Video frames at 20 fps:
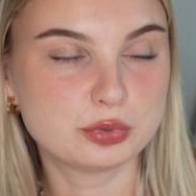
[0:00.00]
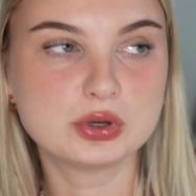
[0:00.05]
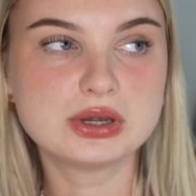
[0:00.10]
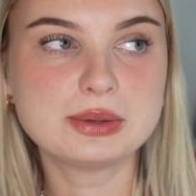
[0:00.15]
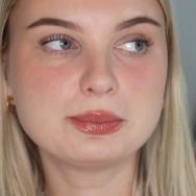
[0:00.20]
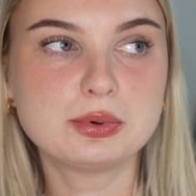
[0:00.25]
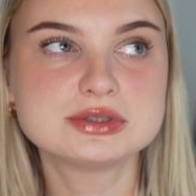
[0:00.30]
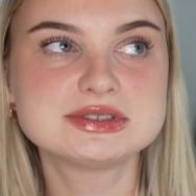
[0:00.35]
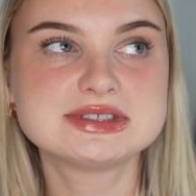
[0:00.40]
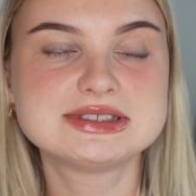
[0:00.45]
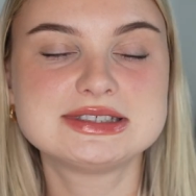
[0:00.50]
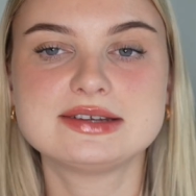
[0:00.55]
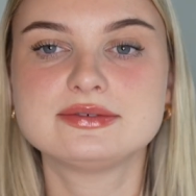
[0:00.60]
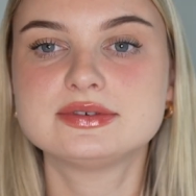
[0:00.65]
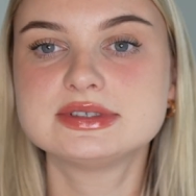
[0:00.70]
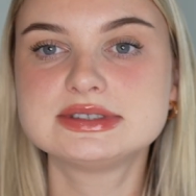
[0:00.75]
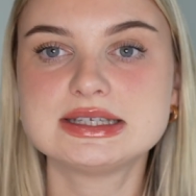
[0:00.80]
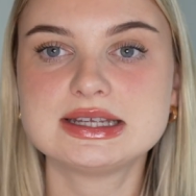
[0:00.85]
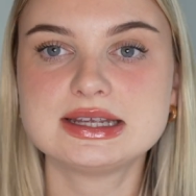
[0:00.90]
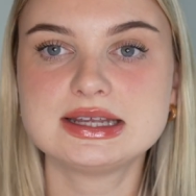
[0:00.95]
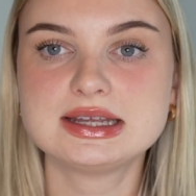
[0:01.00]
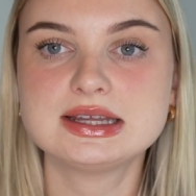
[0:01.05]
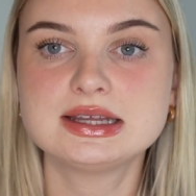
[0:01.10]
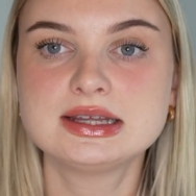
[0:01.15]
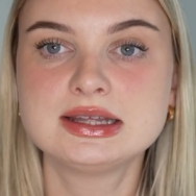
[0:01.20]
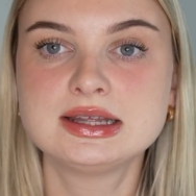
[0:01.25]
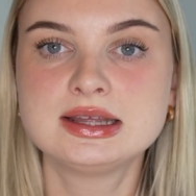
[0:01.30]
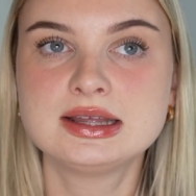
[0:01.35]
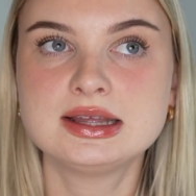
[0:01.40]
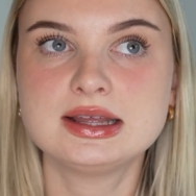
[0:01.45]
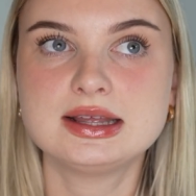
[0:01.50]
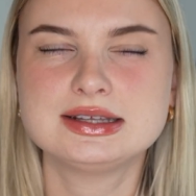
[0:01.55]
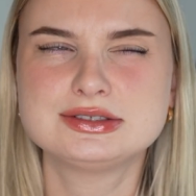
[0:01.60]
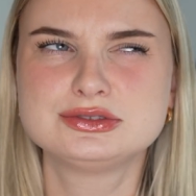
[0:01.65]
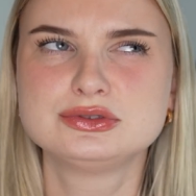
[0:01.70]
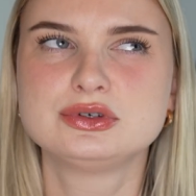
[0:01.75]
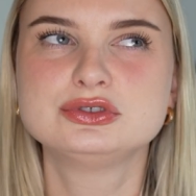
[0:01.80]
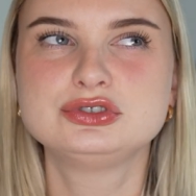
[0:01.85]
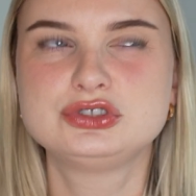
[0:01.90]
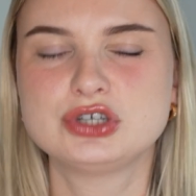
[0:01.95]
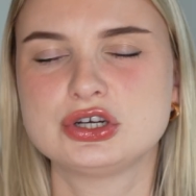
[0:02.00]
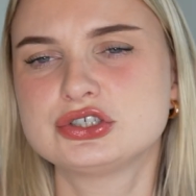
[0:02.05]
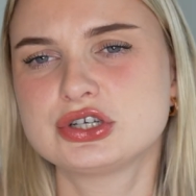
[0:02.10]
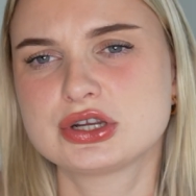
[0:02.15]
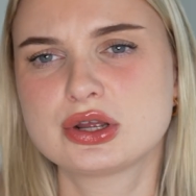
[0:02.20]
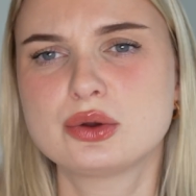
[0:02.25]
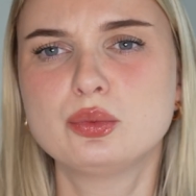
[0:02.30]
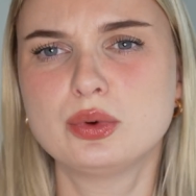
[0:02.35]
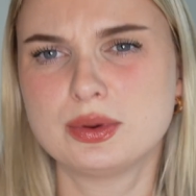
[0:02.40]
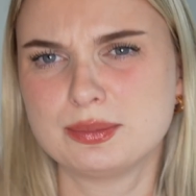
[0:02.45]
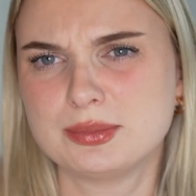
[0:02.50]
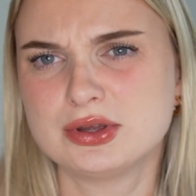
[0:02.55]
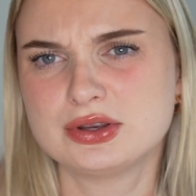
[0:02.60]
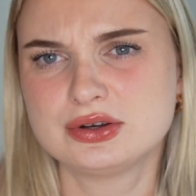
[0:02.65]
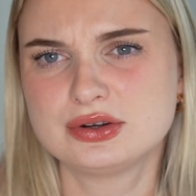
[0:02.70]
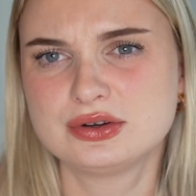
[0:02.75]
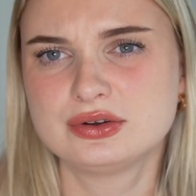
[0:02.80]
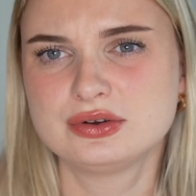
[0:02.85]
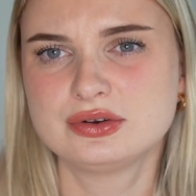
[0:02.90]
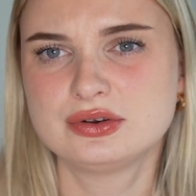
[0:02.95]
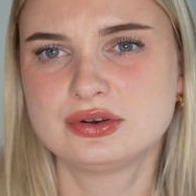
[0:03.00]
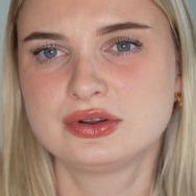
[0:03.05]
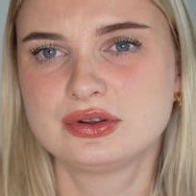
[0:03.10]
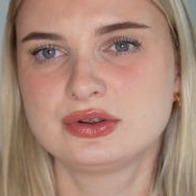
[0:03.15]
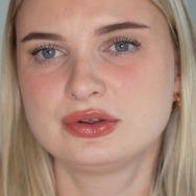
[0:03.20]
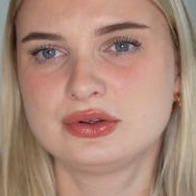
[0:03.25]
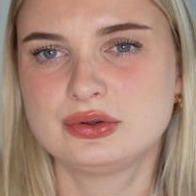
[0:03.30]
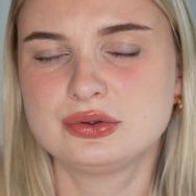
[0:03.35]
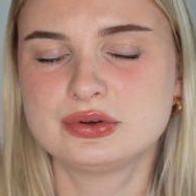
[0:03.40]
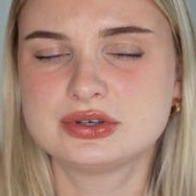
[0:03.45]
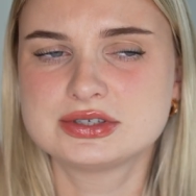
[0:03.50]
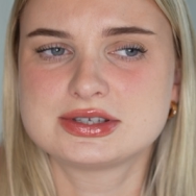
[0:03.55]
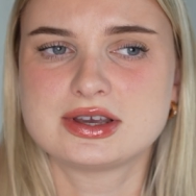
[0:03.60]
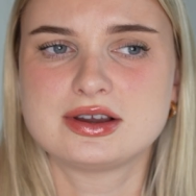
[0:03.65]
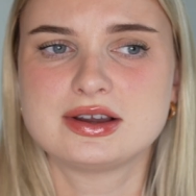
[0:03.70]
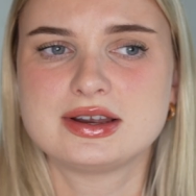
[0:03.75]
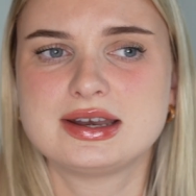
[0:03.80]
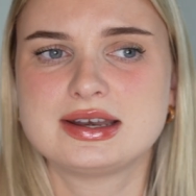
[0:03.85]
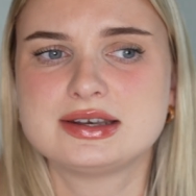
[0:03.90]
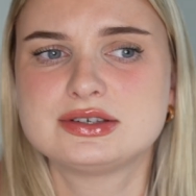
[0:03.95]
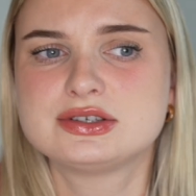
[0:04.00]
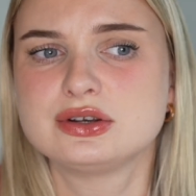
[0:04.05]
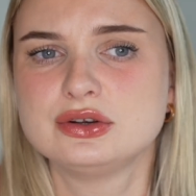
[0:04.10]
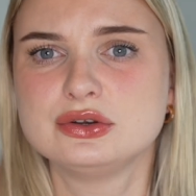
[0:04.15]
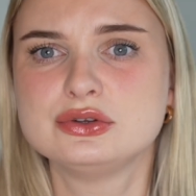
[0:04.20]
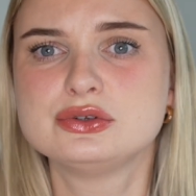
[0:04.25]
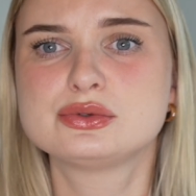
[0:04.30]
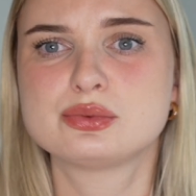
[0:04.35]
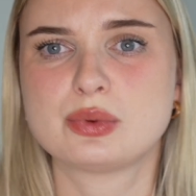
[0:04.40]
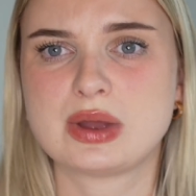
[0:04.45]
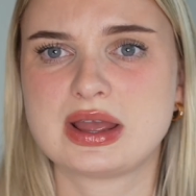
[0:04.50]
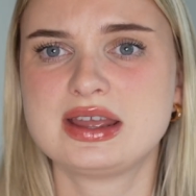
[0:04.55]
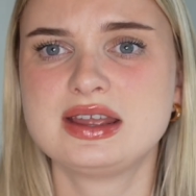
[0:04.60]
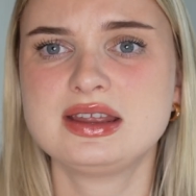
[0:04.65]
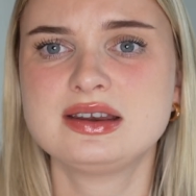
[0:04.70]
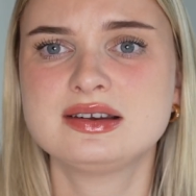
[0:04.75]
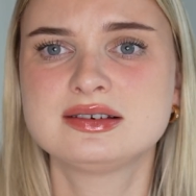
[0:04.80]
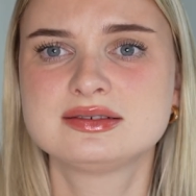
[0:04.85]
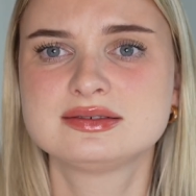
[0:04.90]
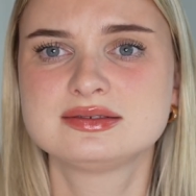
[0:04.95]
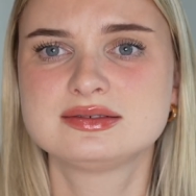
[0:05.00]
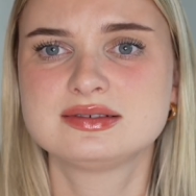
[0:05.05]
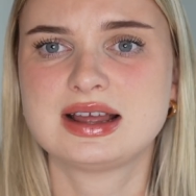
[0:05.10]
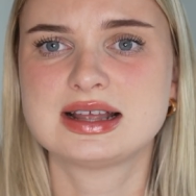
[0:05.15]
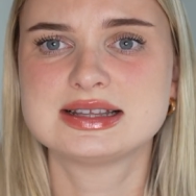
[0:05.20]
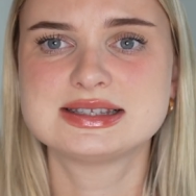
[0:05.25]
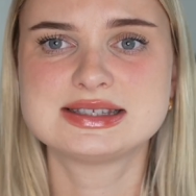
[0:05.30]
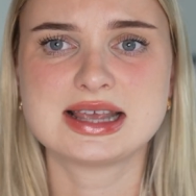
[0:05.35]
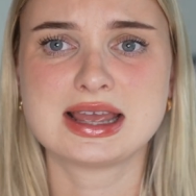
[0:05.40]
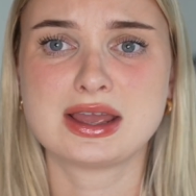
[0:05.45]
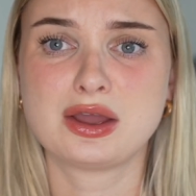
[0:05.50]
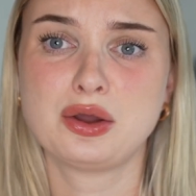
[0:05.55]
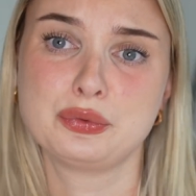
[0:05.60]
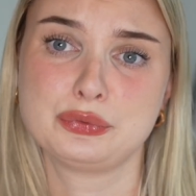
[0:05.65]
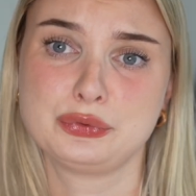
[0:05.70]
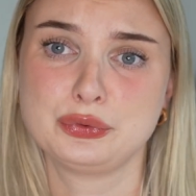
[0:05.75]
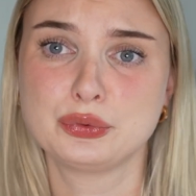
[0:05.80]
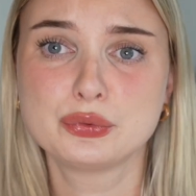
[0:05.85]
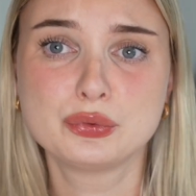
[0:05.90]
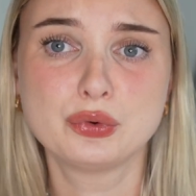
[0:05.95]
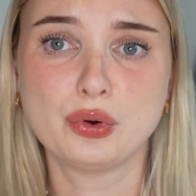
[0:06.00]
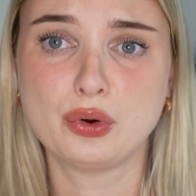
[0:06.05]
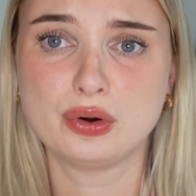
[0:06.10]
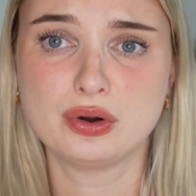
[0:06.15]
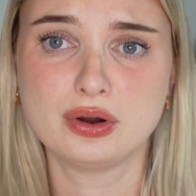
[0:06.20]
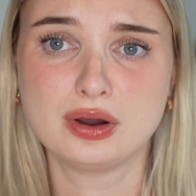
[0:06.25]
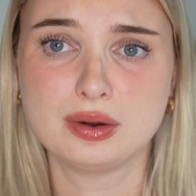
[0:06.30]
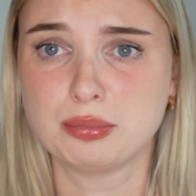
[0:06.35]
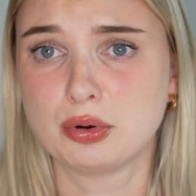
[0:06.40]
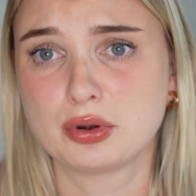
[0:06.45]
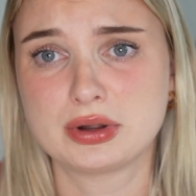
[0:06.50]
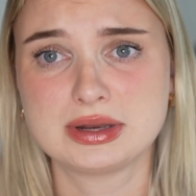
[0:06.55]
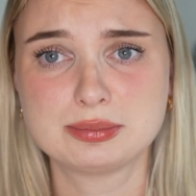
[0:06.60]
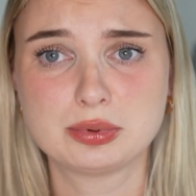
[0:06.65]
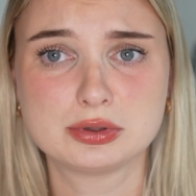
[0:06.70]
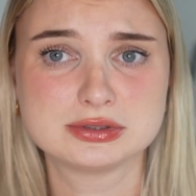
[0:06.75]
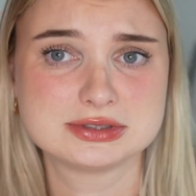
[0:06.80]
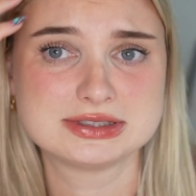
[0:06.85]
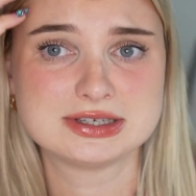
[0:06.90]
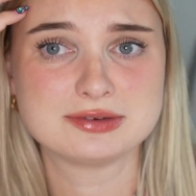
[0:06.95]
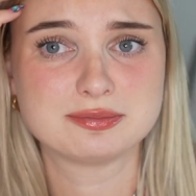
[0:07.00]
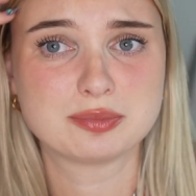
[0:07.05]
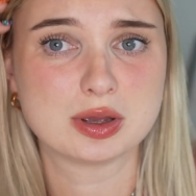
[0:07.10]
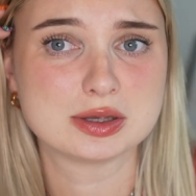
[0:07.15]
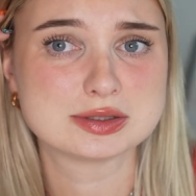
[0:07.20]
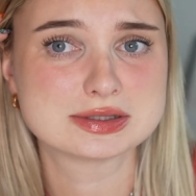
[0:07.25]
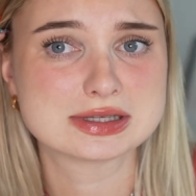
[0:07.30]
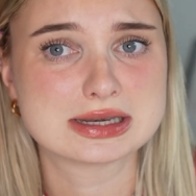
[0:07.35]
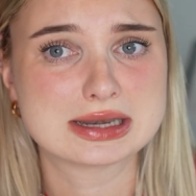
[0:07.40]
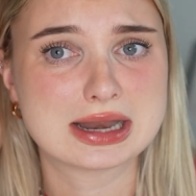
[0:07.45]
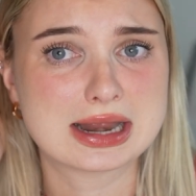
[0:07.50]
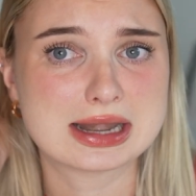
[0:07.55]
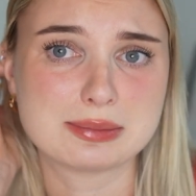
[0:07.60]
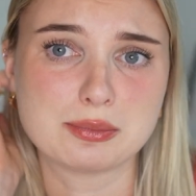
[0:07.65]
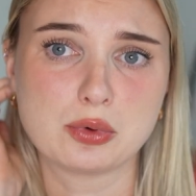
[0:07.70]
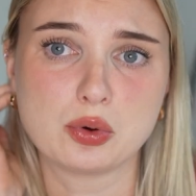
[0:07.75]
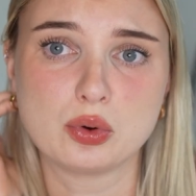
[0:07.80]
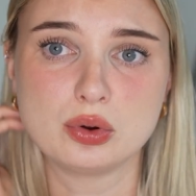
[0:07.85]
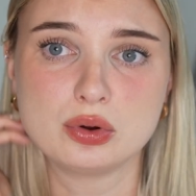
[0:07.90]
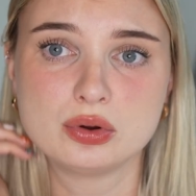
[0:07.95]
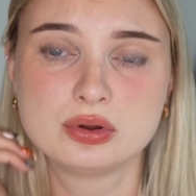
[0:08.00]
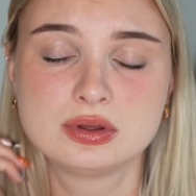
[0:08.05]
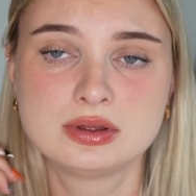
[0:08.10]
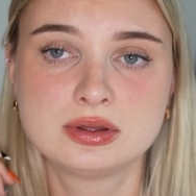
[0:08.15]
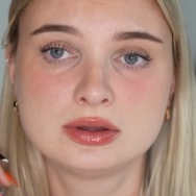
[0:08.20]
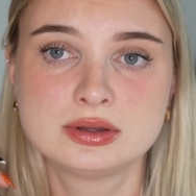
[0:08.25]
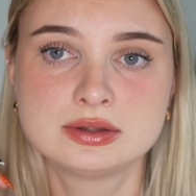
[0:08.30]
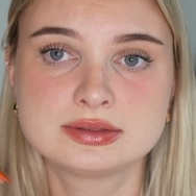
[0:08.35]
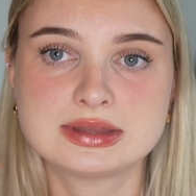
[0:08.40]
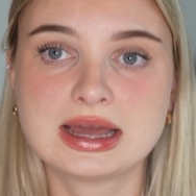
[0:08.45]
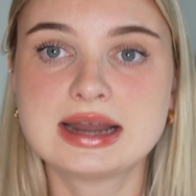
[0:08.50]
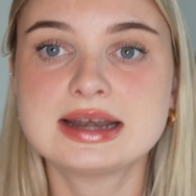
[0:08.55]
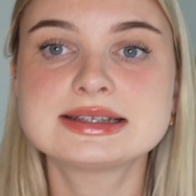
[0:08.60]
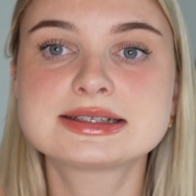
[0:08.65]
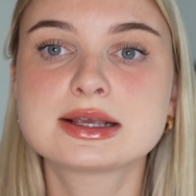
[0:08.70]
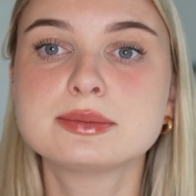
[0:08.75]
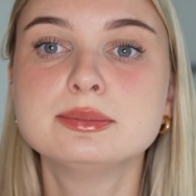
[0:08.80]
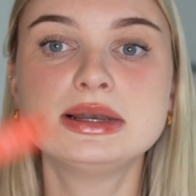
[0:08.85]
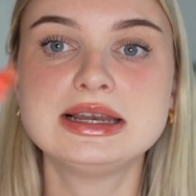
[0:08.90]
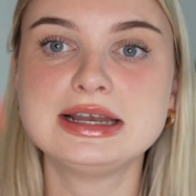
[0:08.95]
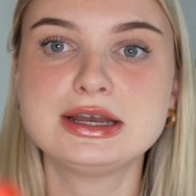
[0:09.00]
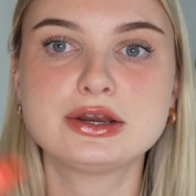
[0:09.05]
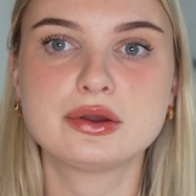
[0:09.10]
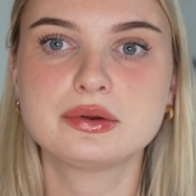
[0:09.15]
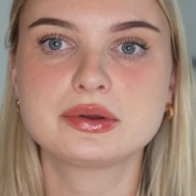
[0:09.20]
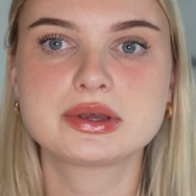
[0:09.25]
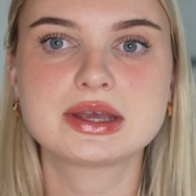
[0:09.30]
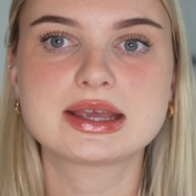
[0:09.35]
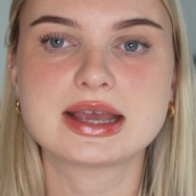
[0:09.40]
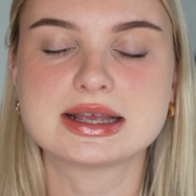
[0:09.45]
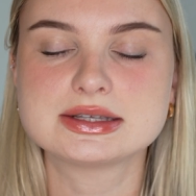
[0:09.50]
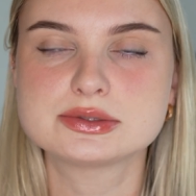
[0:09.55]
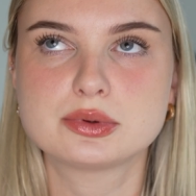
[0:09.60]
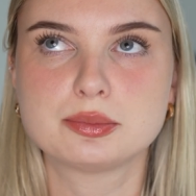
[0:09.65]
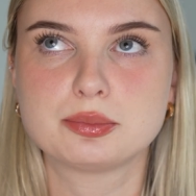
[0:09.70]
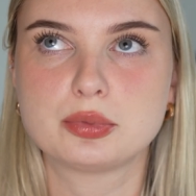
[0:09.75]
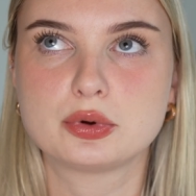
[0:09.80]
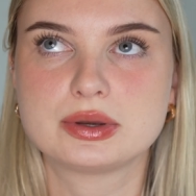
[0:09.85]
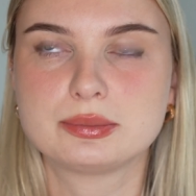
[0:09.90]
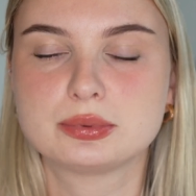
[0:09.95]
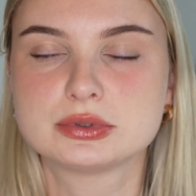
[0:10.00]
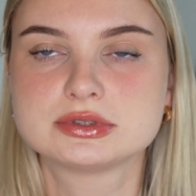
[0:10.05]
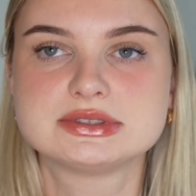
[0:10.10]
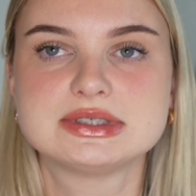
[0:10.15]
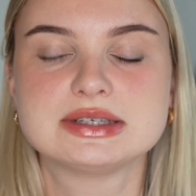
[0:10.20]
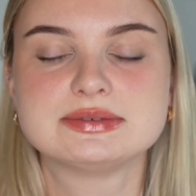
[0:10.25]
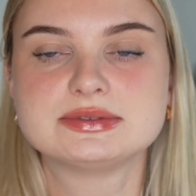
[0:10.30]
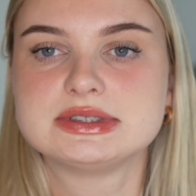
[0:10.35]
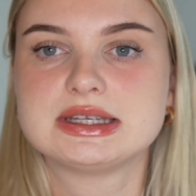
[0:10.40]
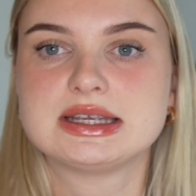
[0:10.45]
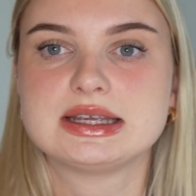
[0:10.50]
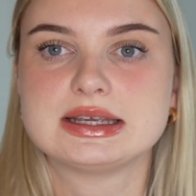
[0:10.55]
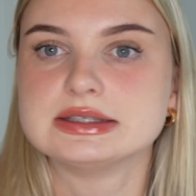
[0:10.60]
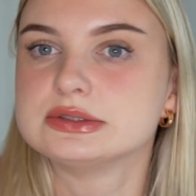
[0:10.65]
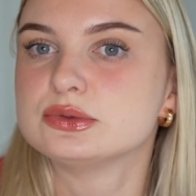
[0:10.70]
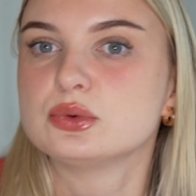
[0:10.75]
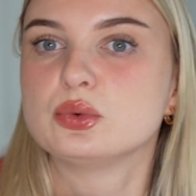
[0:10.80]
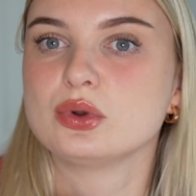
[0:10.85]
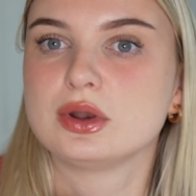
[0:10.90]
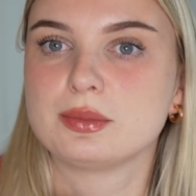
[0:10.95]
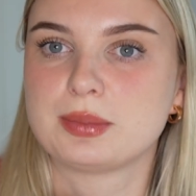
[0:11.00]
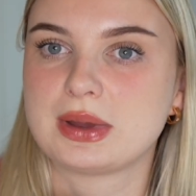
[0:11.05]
Body positivity is not judging a woman who decided to lose weight and say, oh, you're not a body positive person anymore. That is completely going against what body positivity is all